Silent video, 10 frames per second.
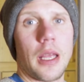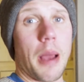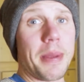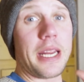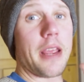
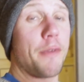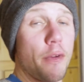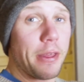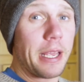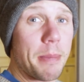I mean, if
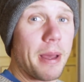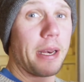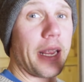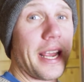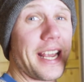you think
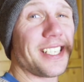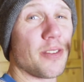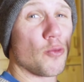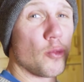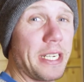about it, it
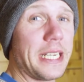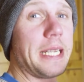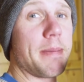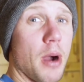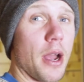isn't
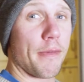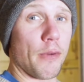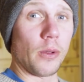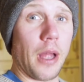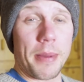really my
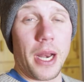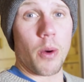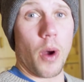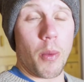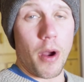fault. I mean,
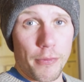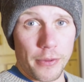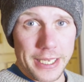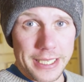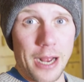I work
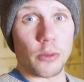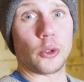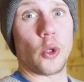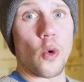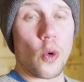for this
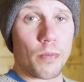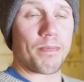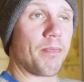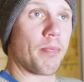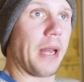outdoor
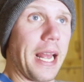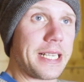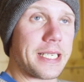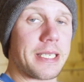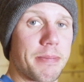
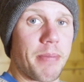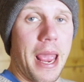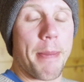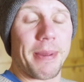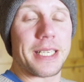place,
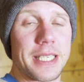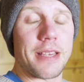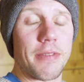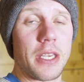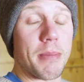Epic
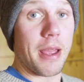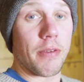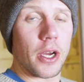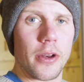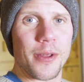TV, you may
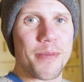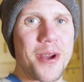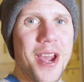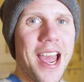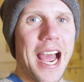have heard of
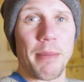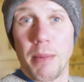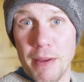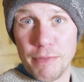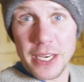them, and
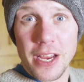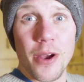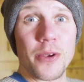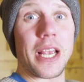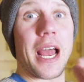we make
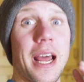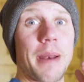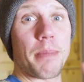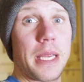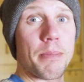videos
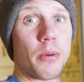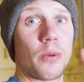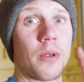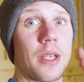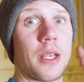and
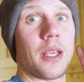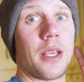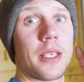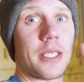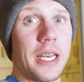people
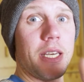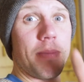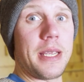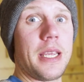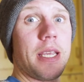
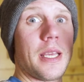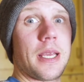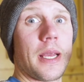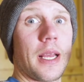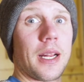send me
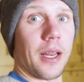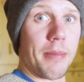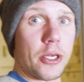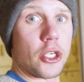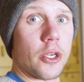
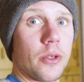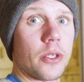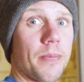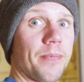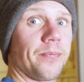climbing shoes.